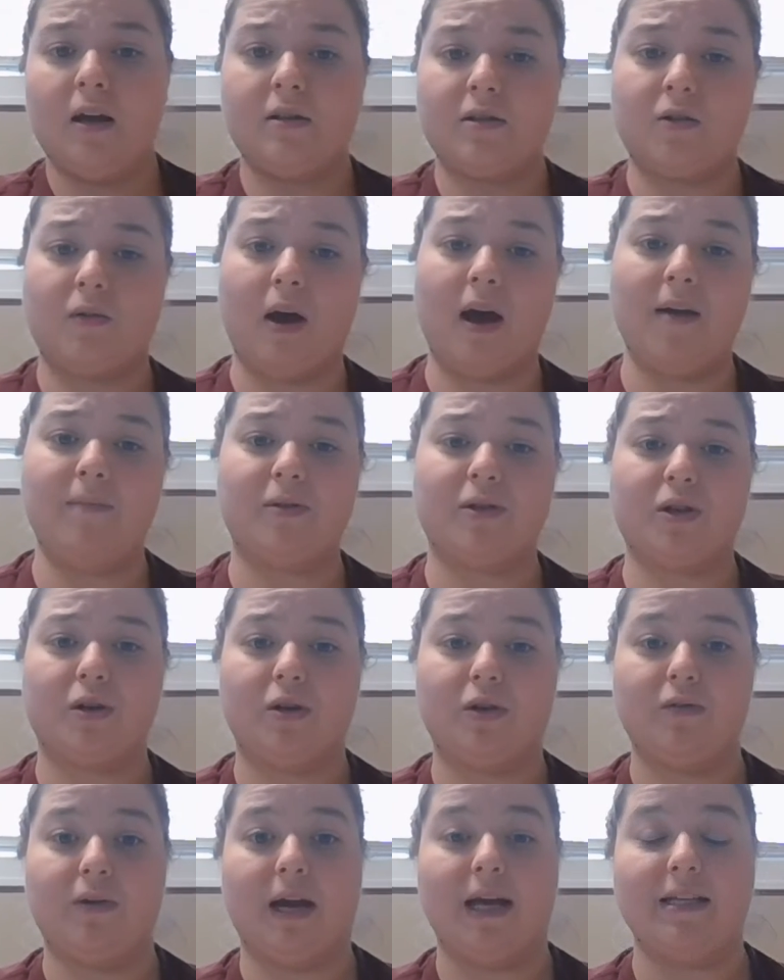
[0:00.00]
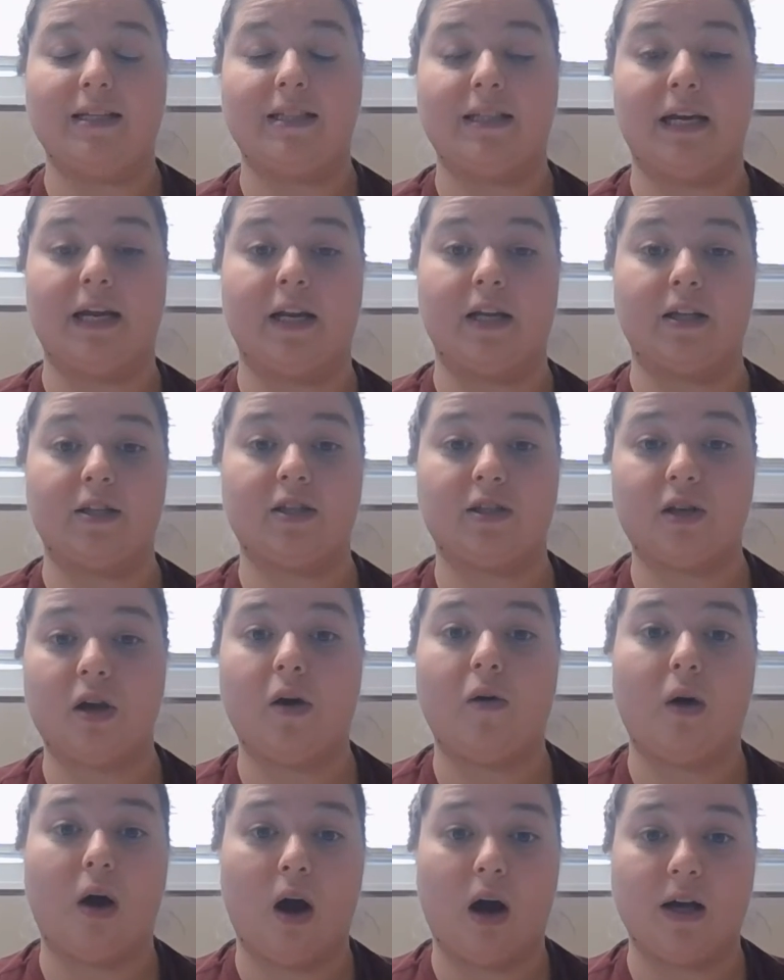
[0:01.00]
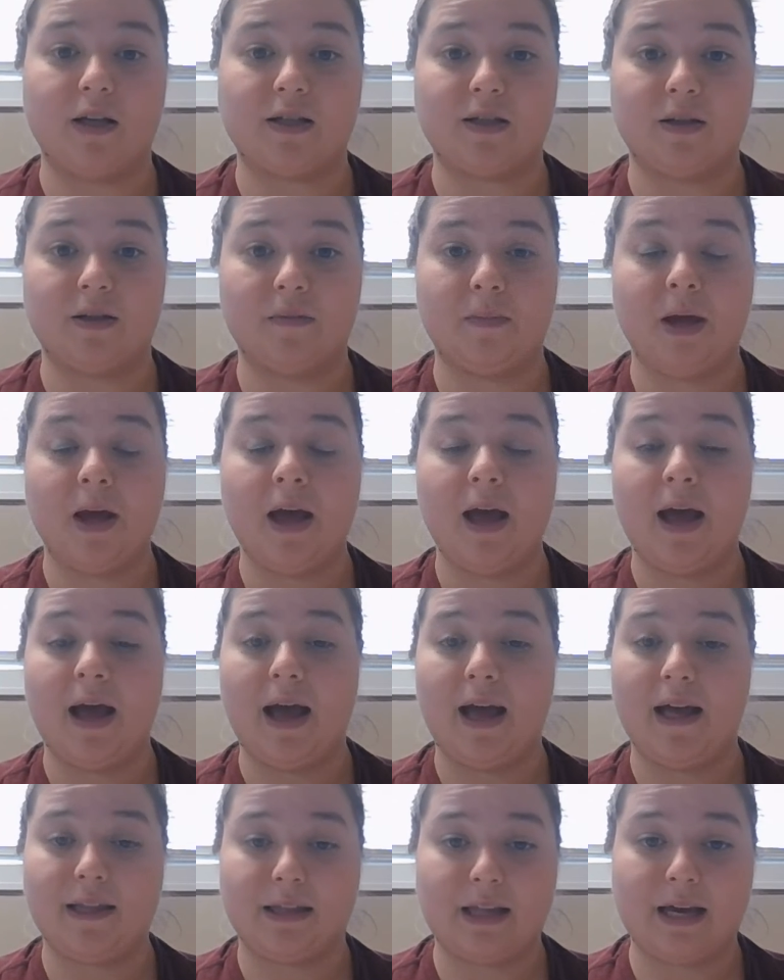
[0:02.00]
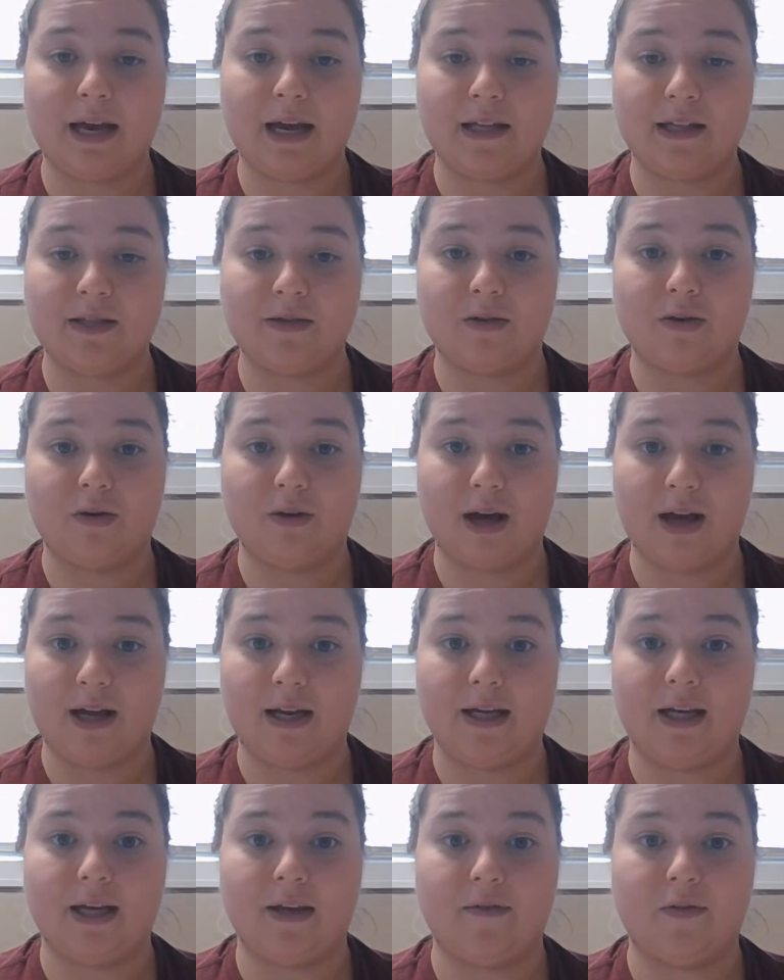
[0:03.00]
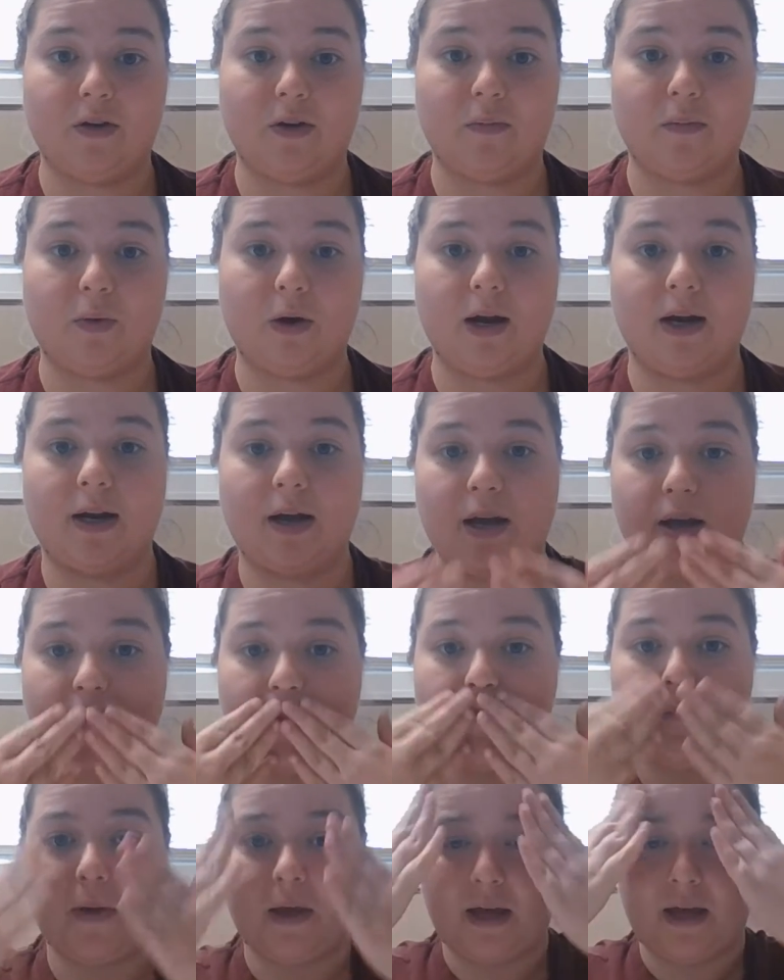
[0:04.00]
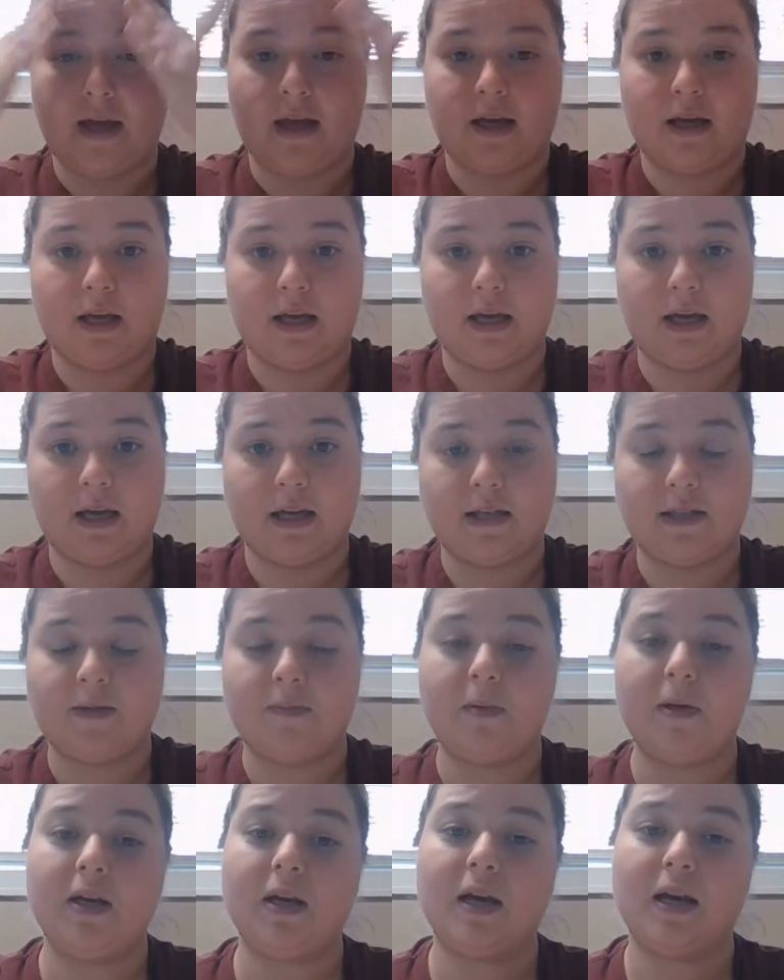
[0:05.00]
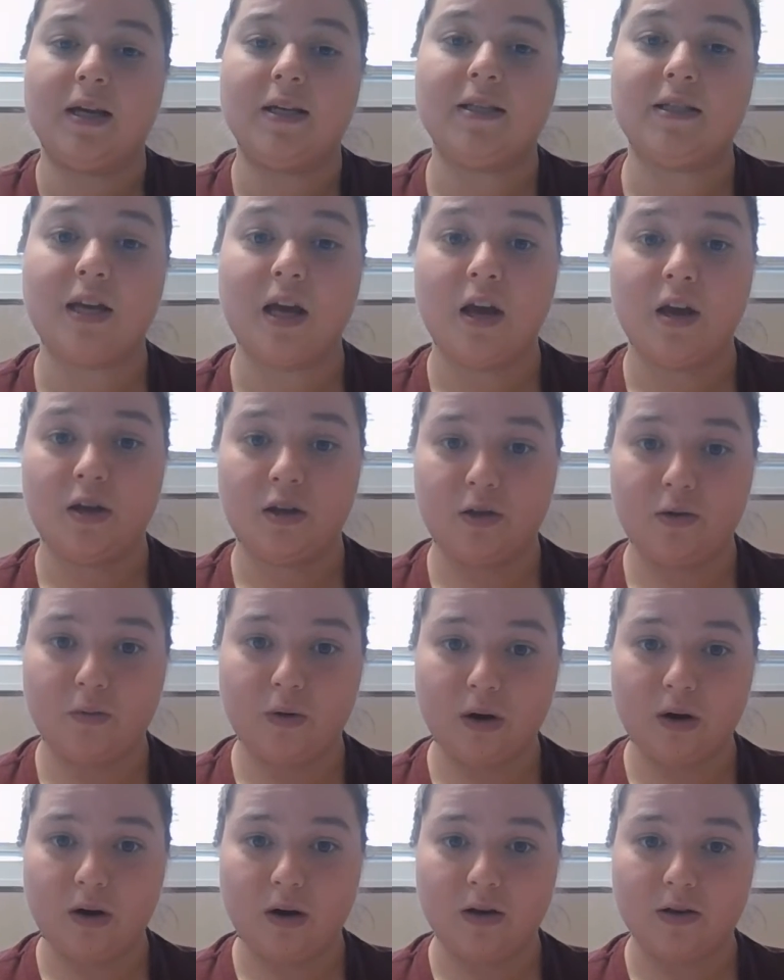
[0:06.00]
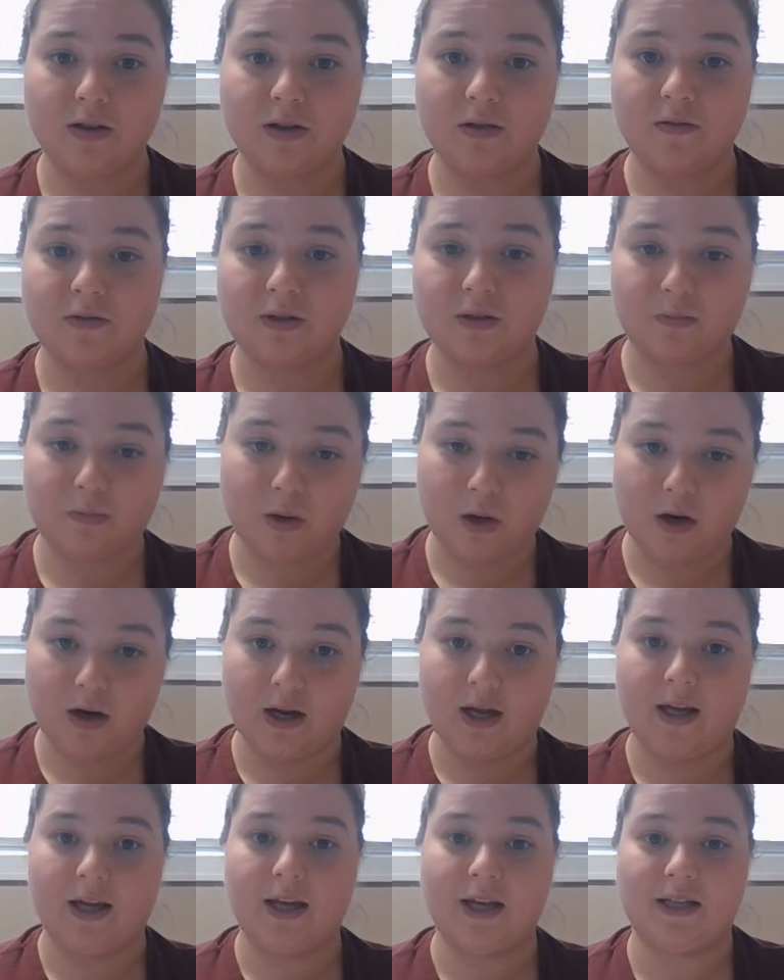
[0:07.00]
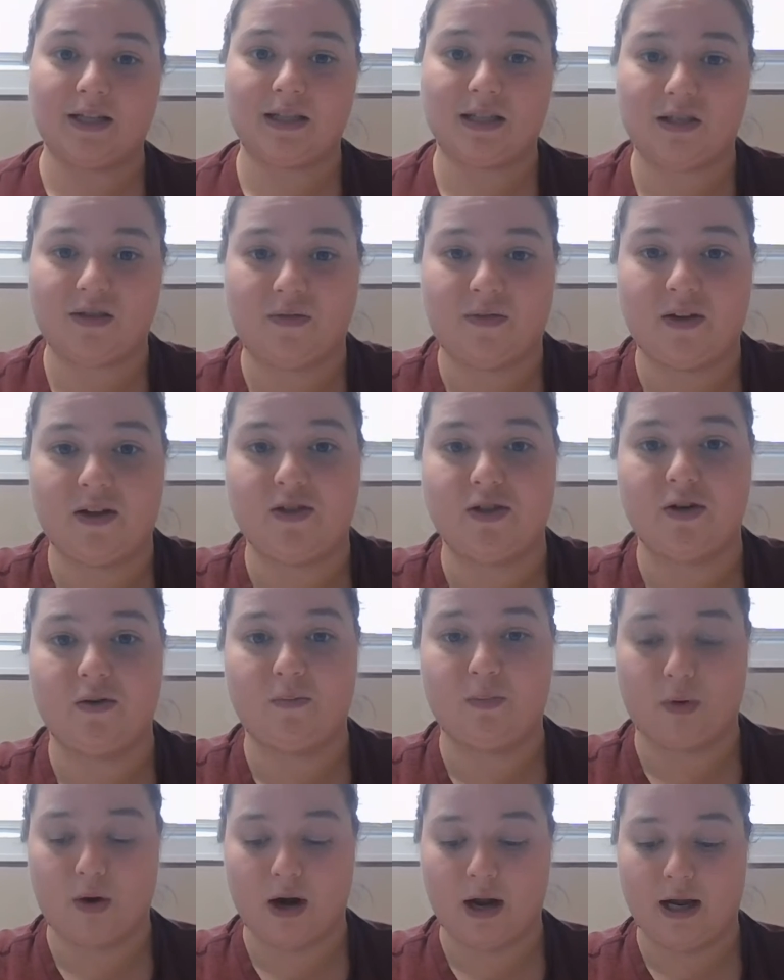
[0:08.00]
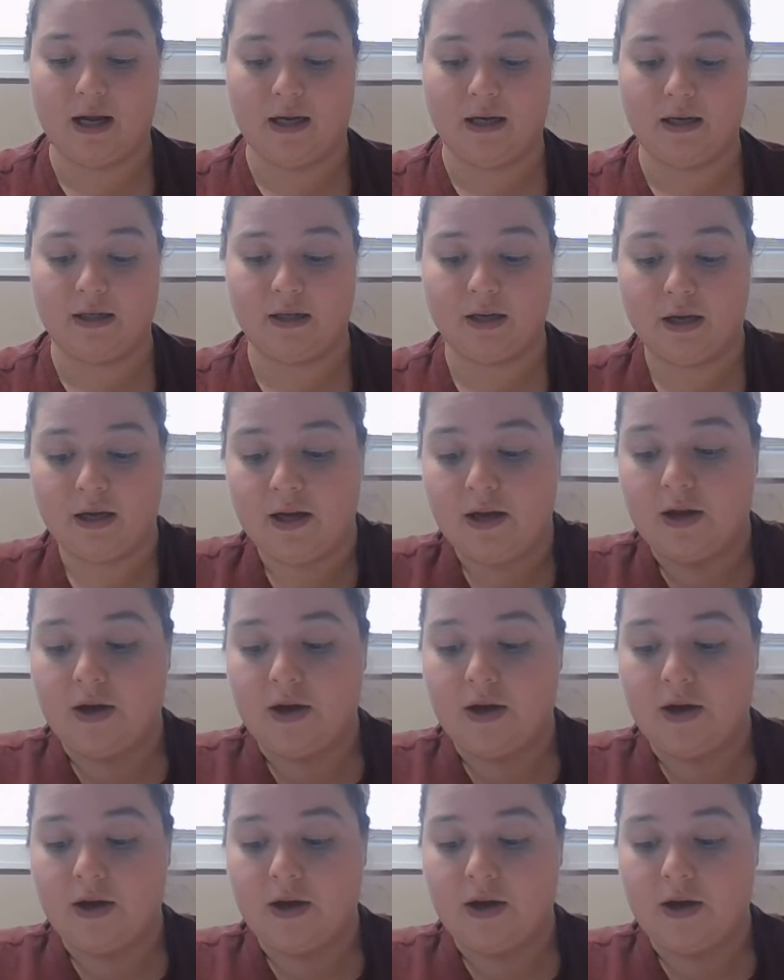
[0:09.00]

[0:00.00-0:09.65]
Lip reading: So I'm sure you guys did so awesome at that. So go ahead and give your brain a big kiss because you are also smart and kisses feed your brain.